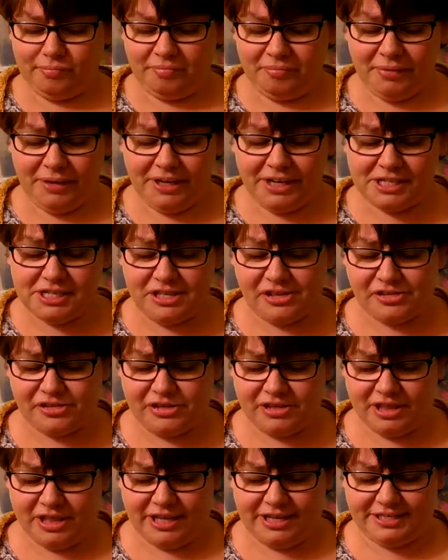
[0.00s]

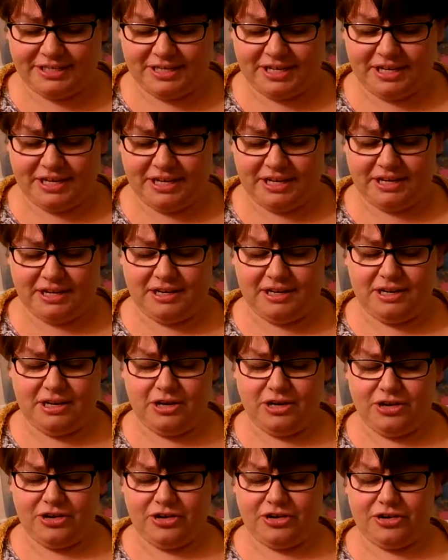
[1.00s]
because Lisa and
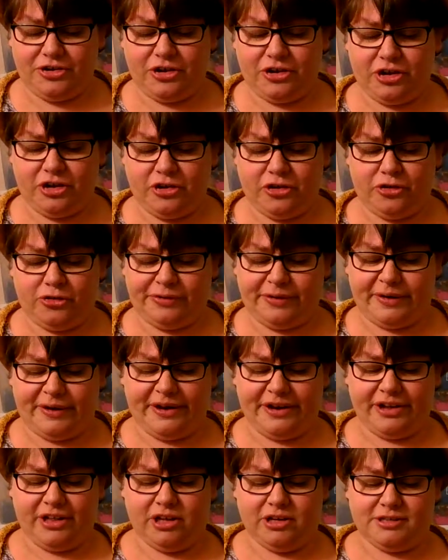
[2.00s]
her daughter are
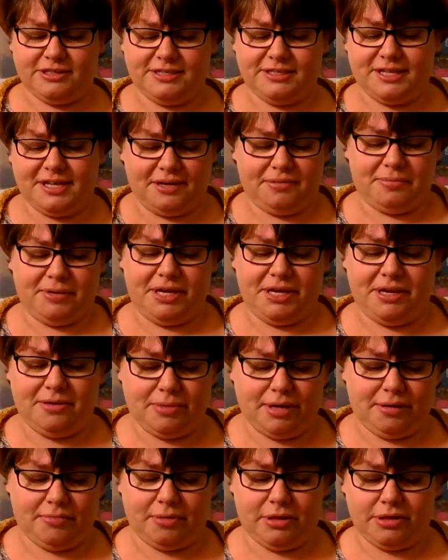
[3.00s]
very close, like me and
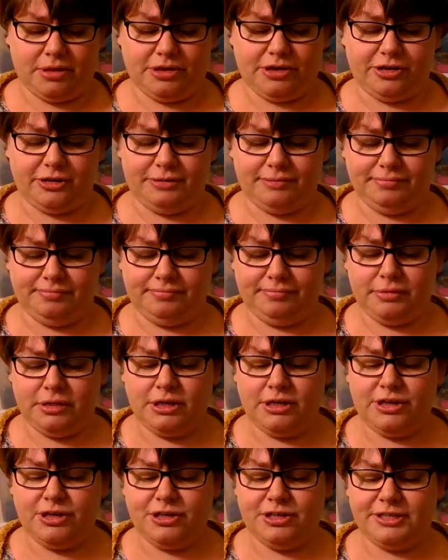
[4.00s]
my mother.
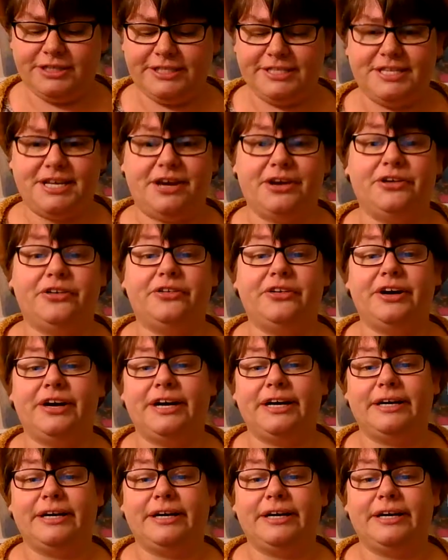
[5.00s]
So